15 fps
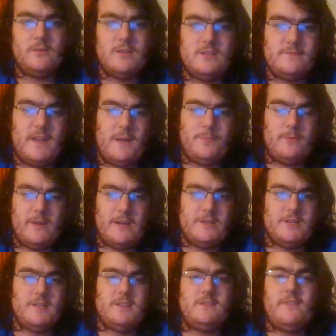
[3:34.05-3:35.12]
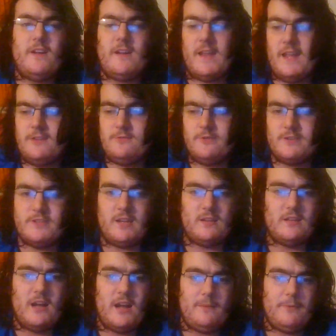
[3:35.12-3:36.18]
as evaporation. It's a very interesting
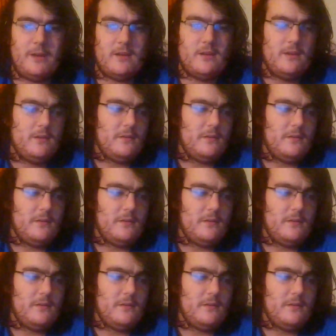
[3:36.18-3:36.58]
topic.